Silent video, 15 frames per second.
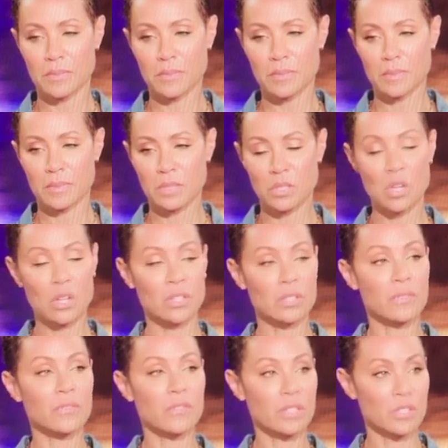Started
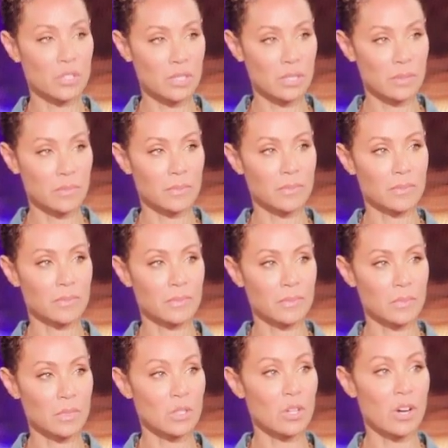a friendship
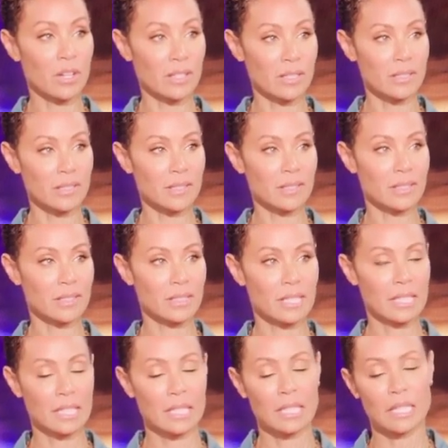with August.
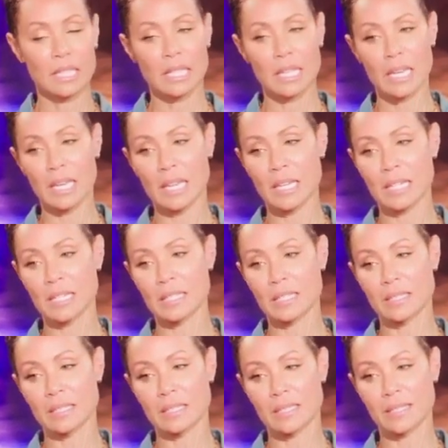
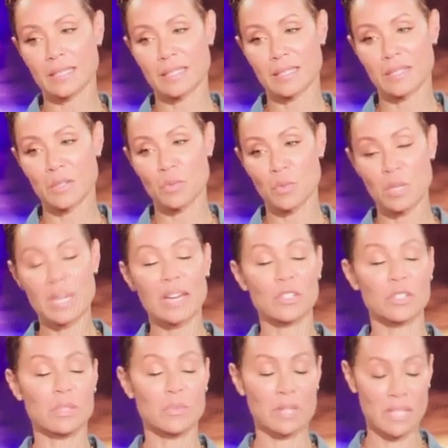And we
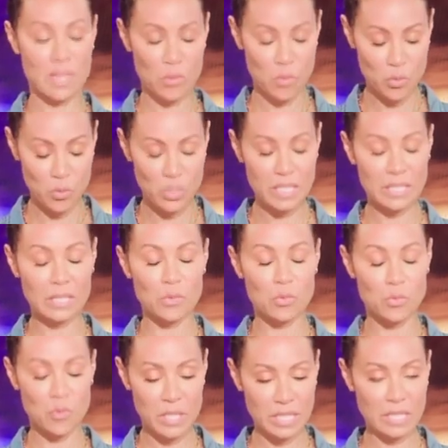actually became really,
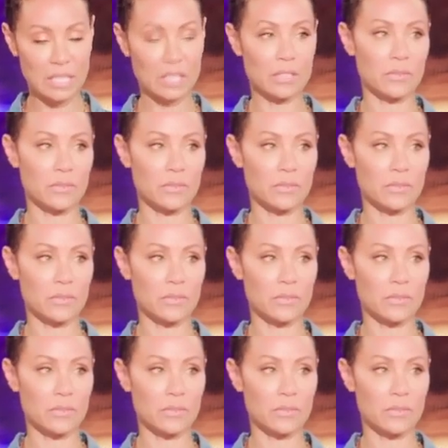really good